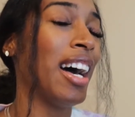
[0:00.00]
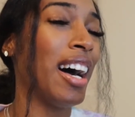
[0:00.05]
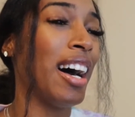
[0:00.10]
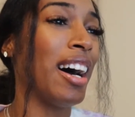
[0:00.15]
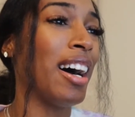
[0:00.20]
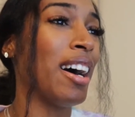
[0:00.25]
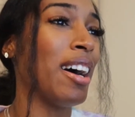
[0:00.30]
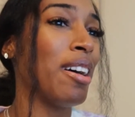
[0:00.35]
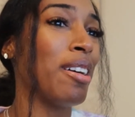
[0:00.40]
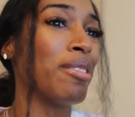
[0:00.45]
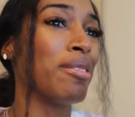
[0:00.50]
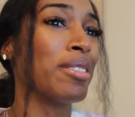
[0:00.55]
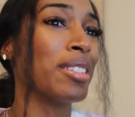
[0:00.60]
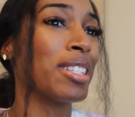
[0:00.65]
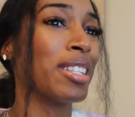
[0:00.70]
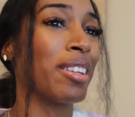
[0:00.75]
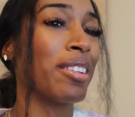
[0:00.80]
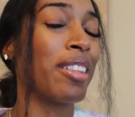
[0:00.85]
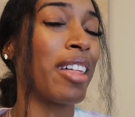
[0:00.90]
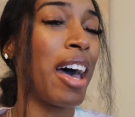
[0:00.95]

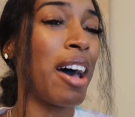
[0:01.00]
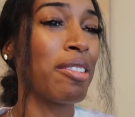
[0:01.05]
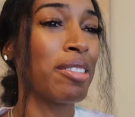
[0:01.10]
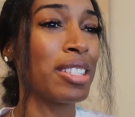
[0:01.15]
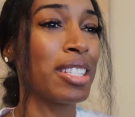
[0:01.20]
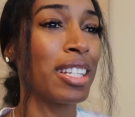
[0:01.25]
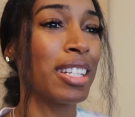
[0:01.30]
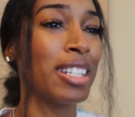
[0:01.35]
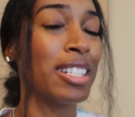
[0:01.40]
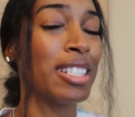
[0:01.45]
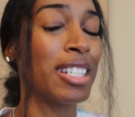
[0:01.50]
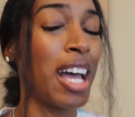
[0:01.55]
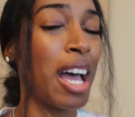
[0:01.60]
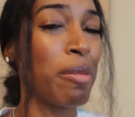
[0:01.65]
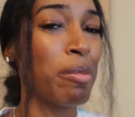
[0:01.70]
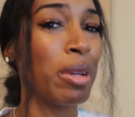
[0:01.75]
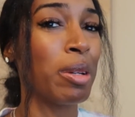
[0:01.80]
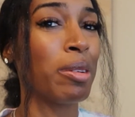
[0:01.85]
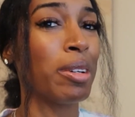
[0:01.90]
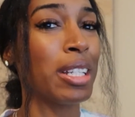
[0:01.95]
So that was a good
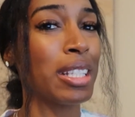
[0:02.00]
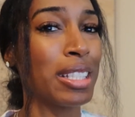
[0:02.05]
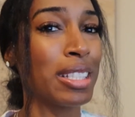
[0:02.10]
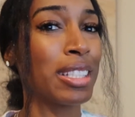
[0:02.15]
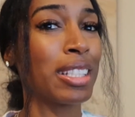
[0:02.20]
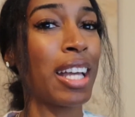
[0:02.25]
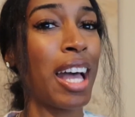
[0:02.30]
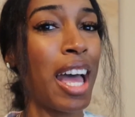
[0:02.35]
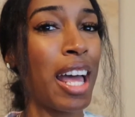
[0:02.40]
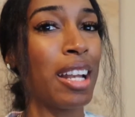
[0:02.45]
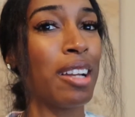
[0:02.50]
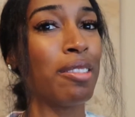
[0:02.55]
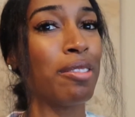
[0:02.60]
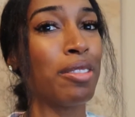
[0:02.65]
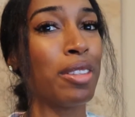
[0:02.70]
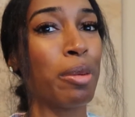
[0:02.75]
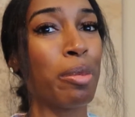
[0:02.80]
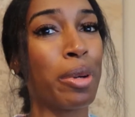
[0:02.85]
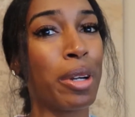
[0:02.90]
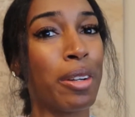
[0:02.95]
time. It was kind
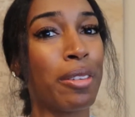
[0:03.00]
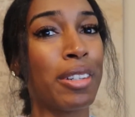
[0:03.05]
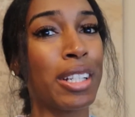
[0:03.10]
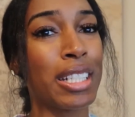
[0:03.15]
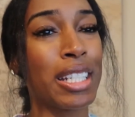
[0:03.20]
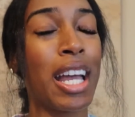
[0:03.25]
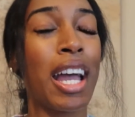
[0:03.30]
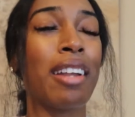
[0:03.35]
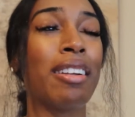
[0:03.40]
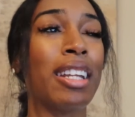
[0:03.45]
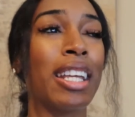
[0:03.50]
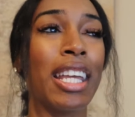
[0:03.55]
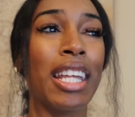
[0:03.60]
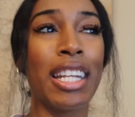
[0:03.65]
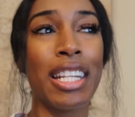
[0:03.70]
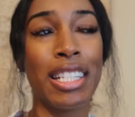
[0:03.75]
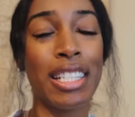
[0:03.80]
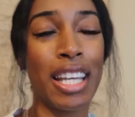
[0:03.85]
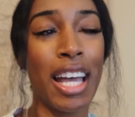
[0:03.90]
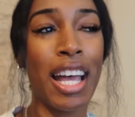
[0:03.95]
of the perfect time to
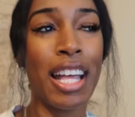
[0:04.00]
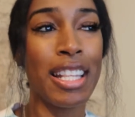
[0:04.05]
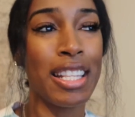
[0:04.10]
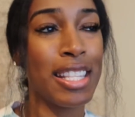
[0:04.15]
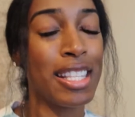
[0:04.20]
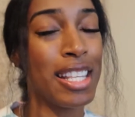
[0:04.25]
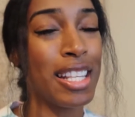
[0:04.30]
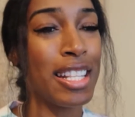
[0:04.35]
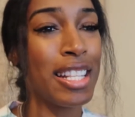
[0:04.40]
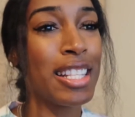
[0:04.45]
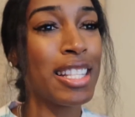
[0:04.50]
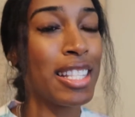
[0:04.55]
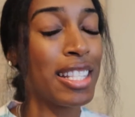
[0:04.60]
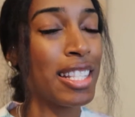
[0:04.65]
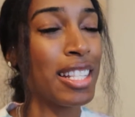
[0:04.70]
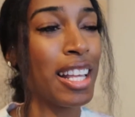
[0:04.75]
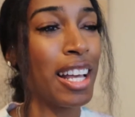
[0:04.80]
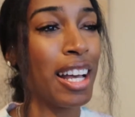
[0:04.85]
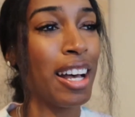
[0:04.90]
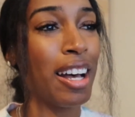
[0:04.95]
get it done,
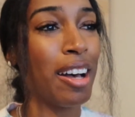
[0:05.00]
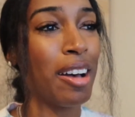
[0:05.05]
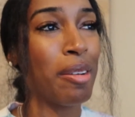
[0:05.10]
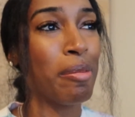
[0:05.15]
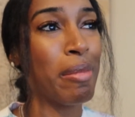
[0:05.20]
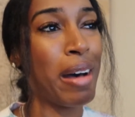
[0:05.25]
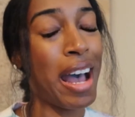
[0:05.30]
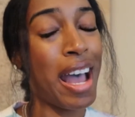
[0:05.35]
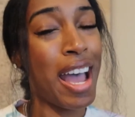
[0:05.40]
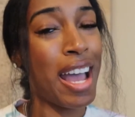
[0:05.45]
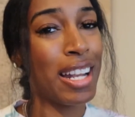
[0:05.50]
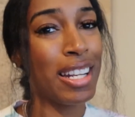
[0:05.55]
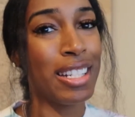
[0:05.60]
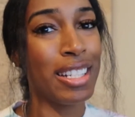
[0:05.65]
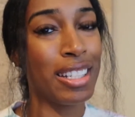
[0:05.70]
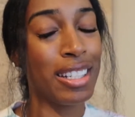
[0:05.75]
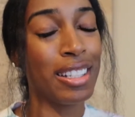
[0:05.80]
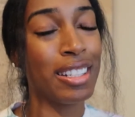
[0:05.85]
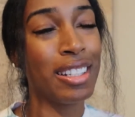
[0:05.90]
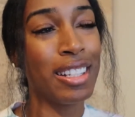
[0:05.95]
since I had
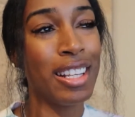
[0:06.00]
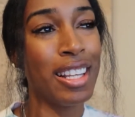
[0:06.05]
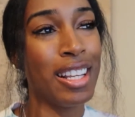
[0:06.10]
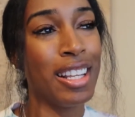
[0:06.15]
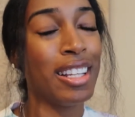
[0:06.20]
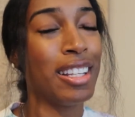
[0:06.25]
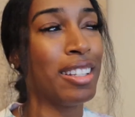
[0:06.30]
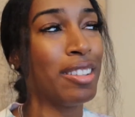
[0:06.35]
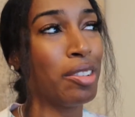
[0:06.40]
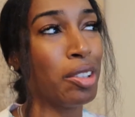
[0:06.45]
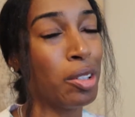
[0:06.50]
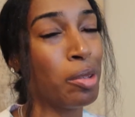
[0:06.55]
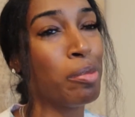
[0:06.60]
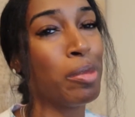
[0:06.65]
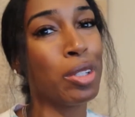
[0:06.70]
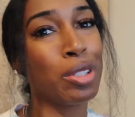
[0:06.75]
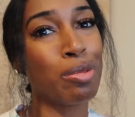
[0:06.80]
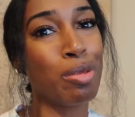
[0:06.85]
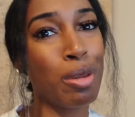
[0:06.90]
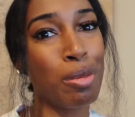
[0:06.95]
to, well,
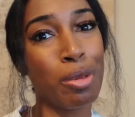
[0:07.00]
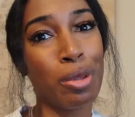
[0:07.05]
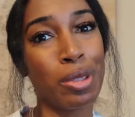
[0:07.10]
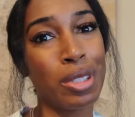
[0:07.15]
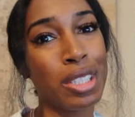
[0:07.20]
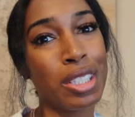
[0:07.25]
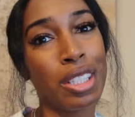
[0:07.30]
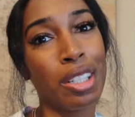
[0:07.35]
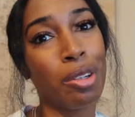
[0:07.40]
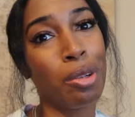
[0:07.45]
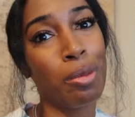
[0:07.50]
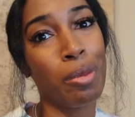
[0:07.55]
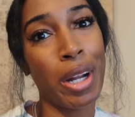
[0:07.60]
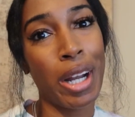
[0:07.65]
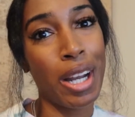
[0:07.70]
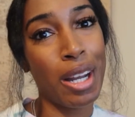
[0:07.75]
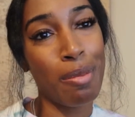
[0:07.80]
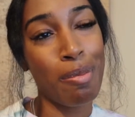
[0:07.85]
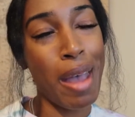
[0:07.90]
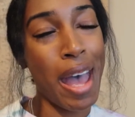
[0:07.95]
most people were still
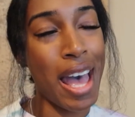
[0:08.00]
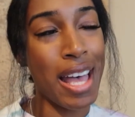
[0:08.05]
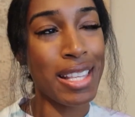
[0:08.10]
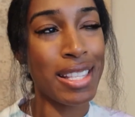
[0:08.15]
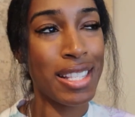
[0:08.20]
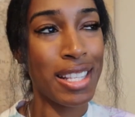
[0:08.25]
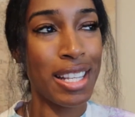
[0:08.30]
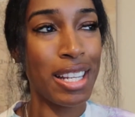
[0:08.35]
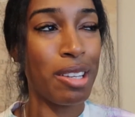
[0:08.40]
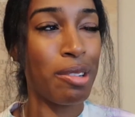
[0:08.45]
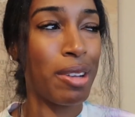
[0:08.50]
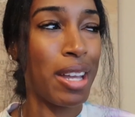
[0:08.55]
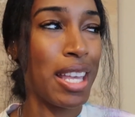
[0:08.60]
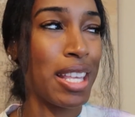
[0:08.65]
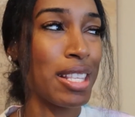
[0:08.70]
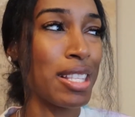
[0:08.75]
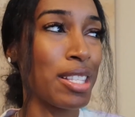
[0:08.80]
wearing masks anyway.